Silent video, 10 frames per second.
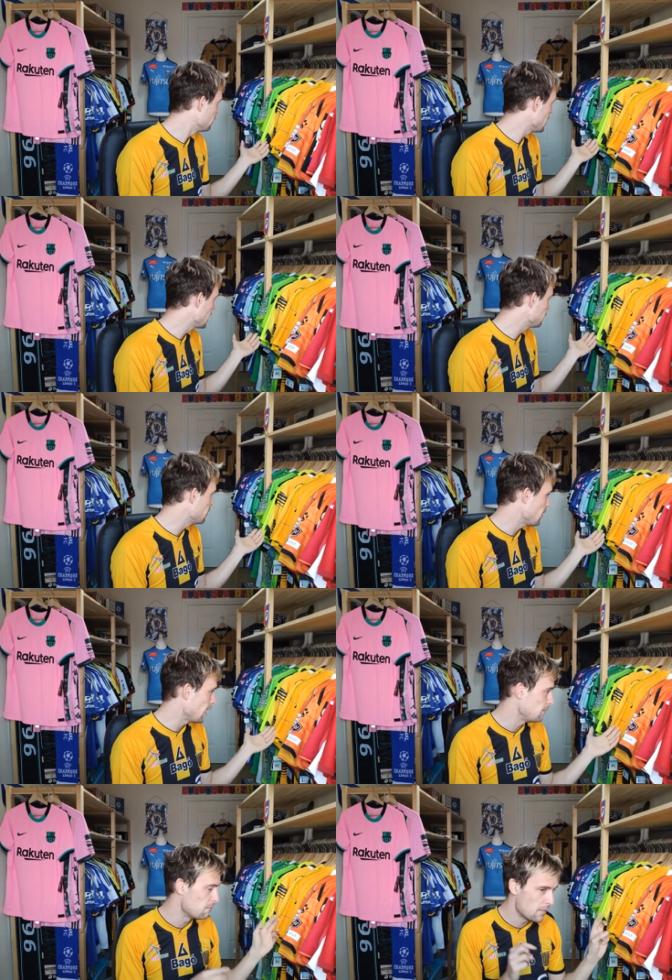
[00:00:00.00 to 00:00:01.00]
like for
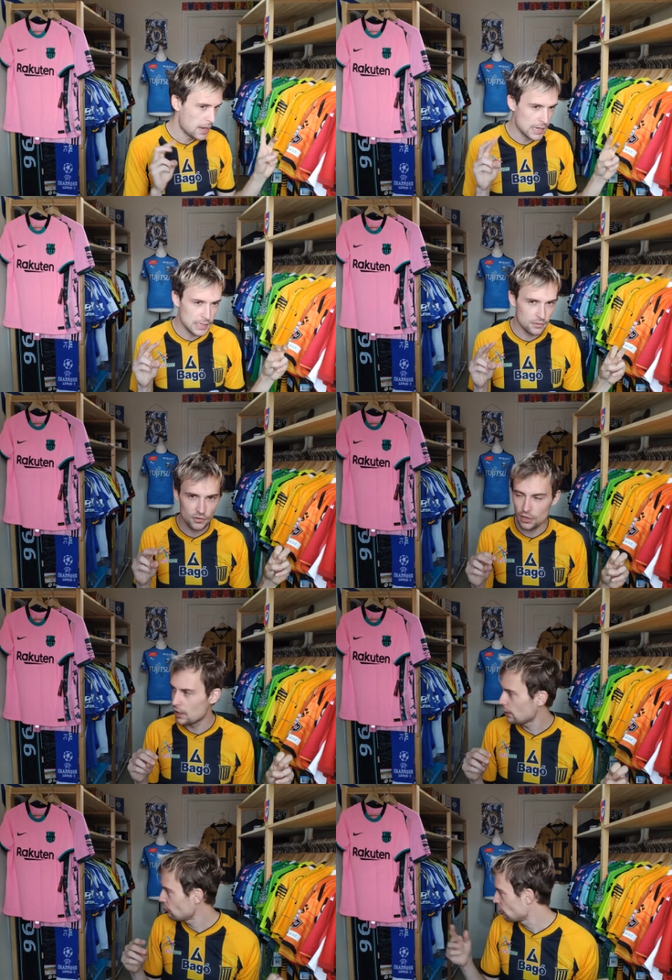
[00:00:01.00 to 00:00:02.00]
my main
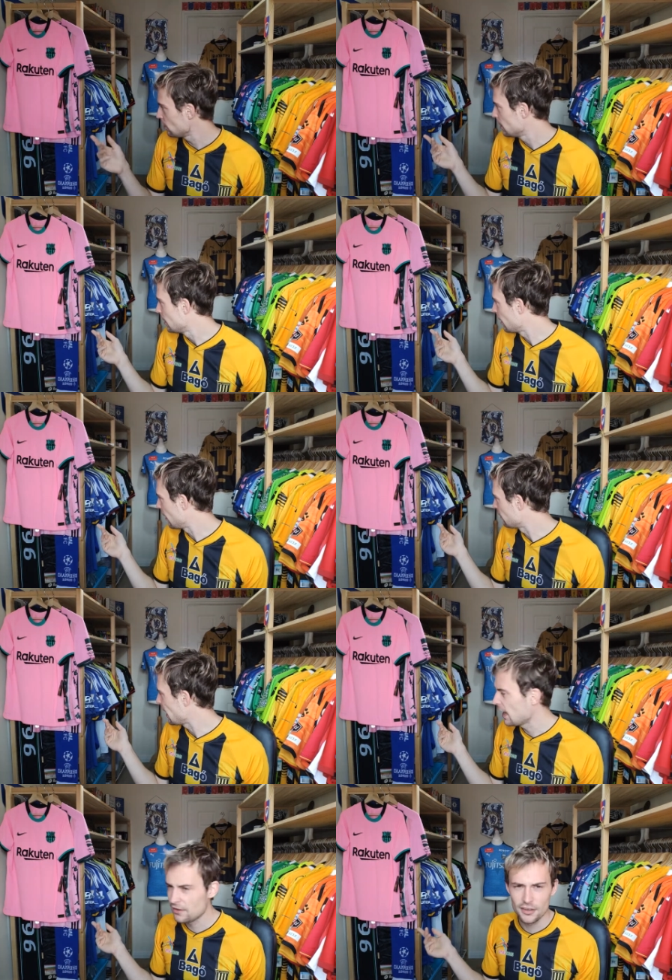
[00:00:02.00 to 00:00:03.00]
collection and I
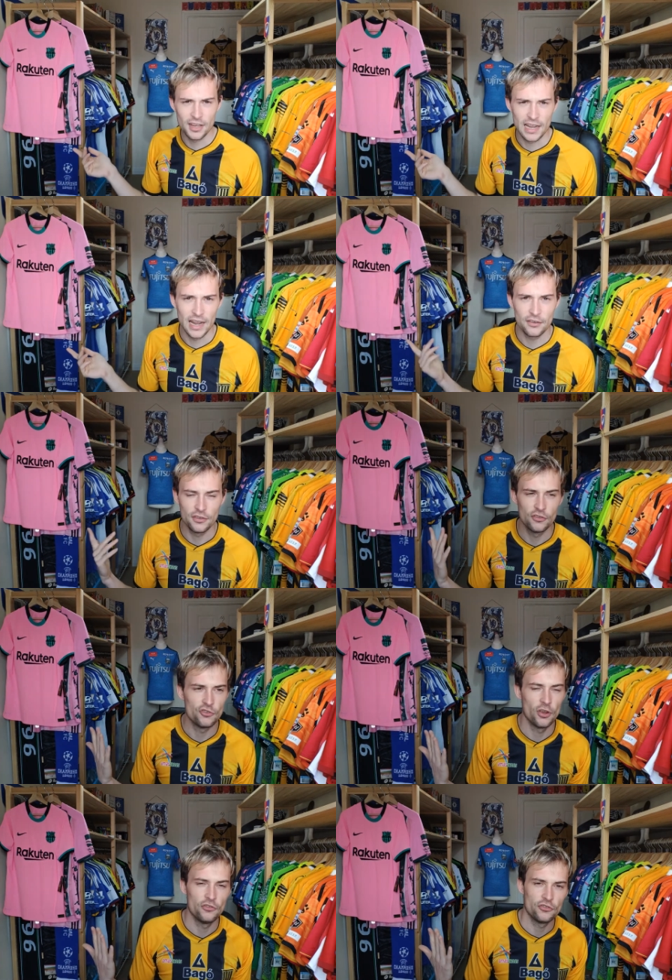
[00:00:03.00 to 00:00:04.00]
kind of neglected the
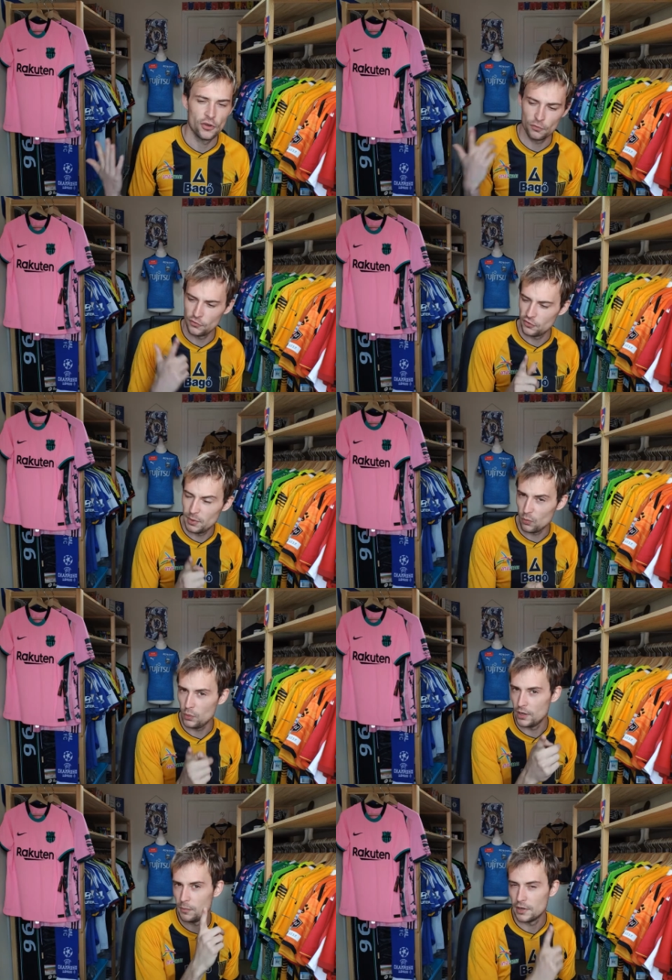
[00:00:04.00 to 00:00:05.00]
Chelsea shirts, which is a bit
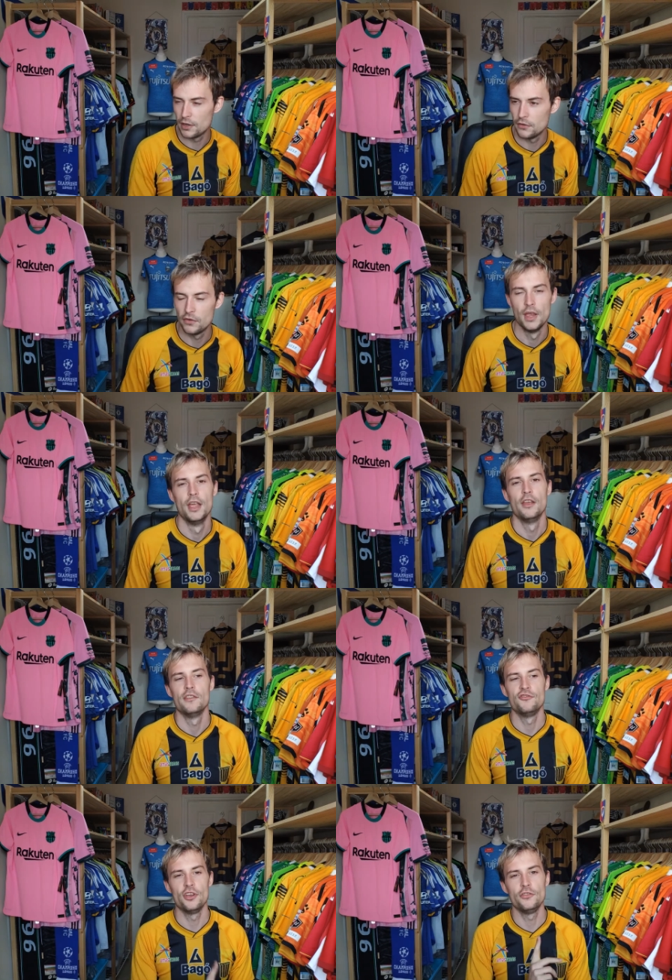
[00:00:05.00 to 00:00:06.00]
weird because
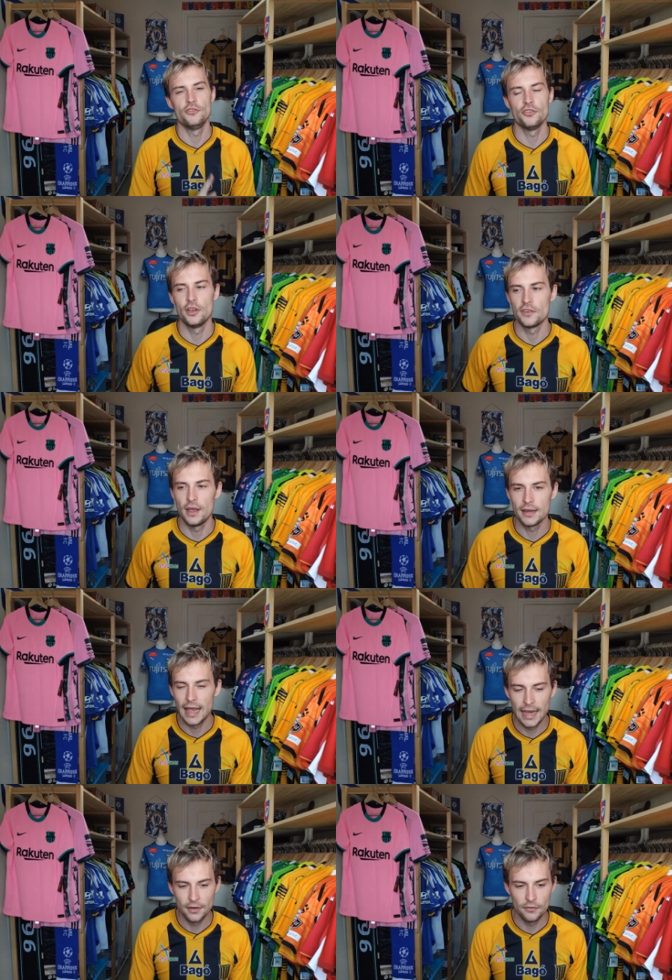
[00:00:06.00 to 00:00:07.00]
the Chelsea shirts are
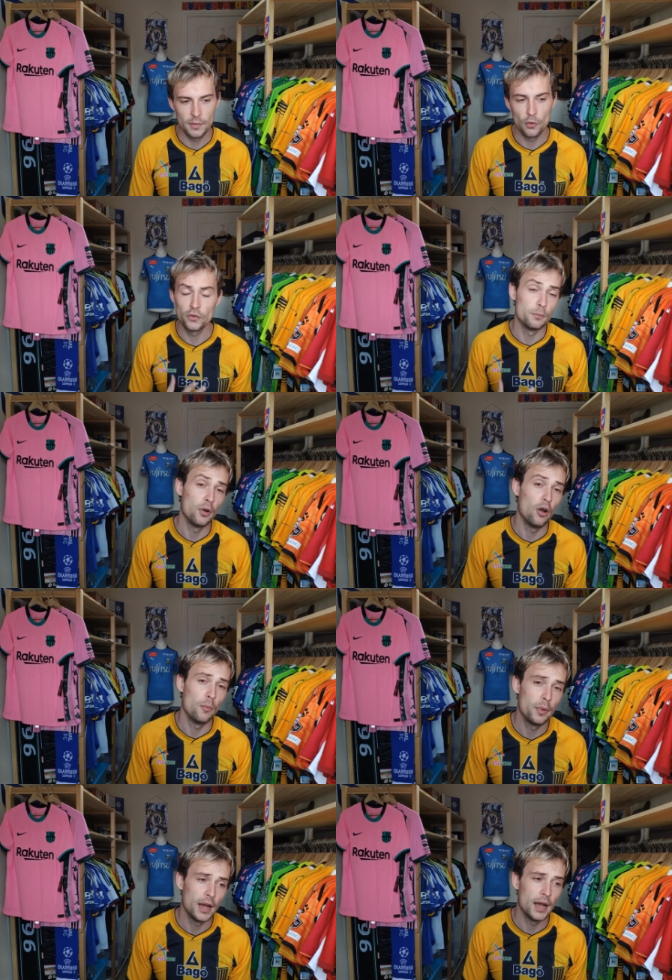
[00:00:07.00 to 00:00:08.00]
kind of the most
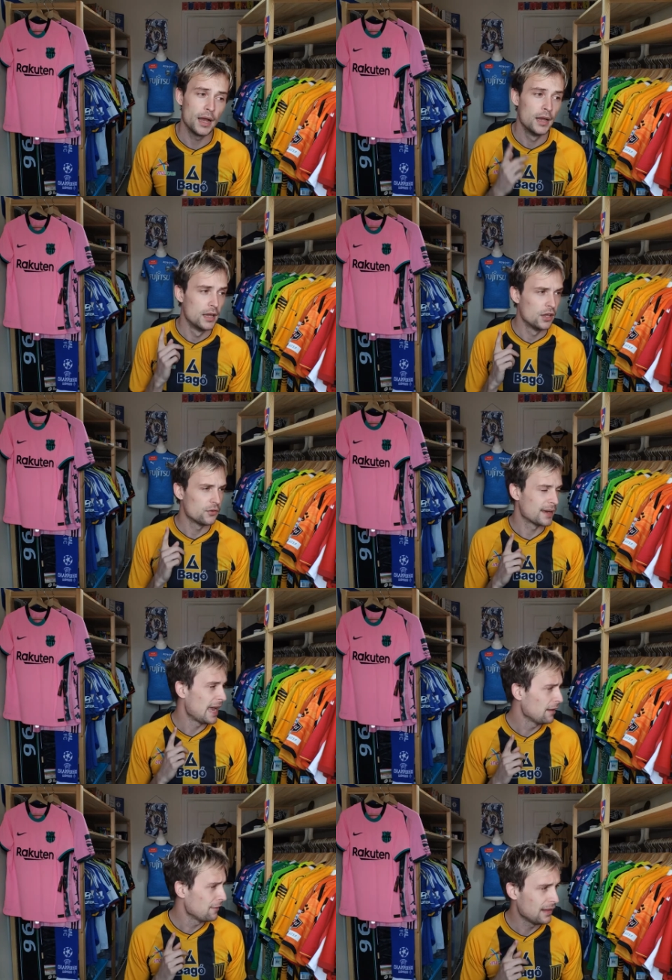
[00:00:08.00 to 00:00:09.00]
important part. So I
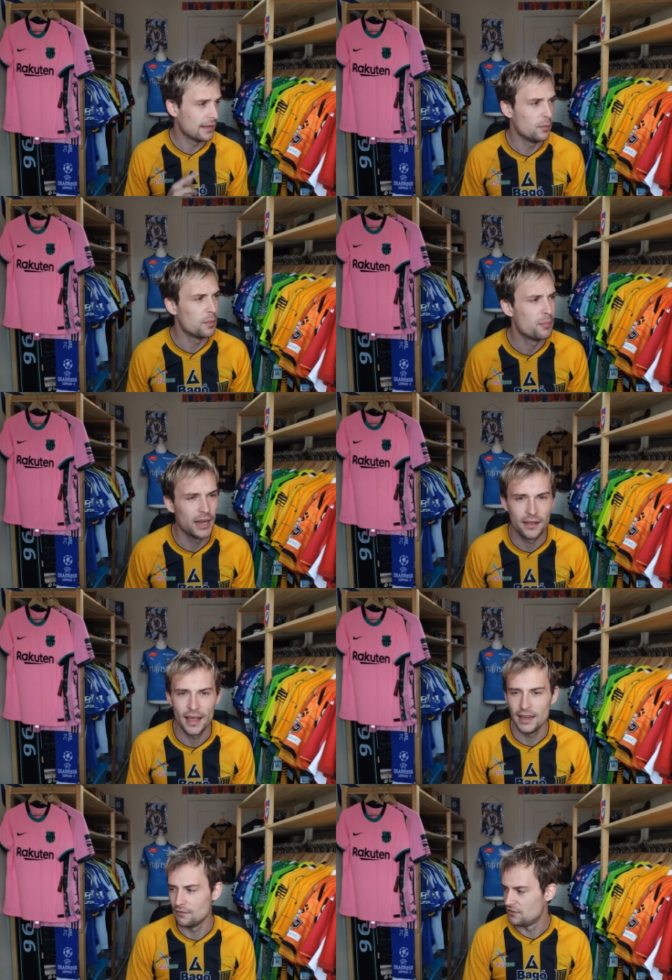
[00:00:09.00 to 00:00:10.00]
kind of feel a little bit bad that
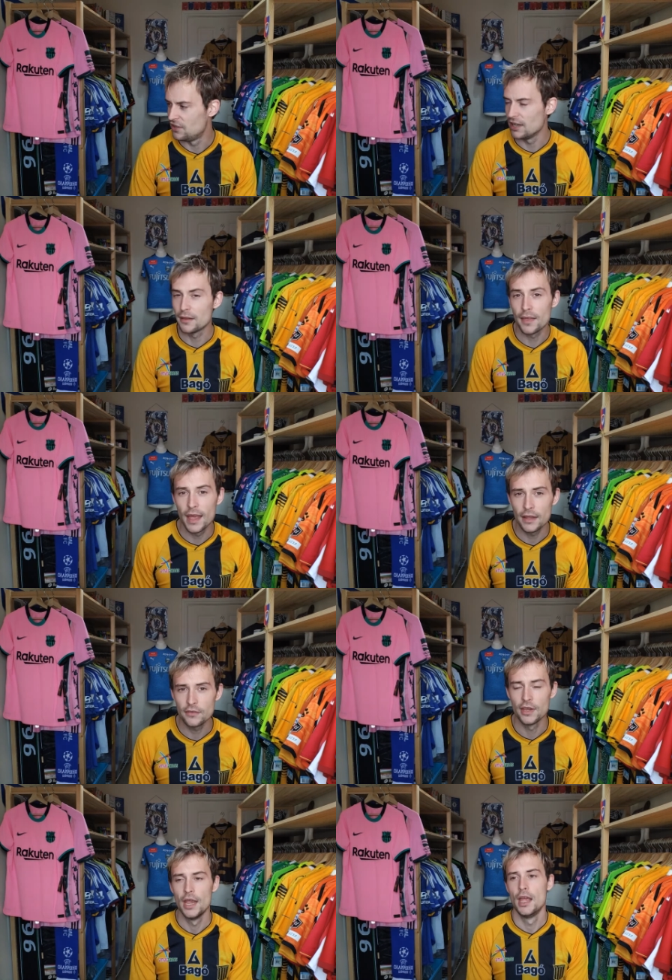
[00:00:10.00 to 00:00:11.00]
I did that.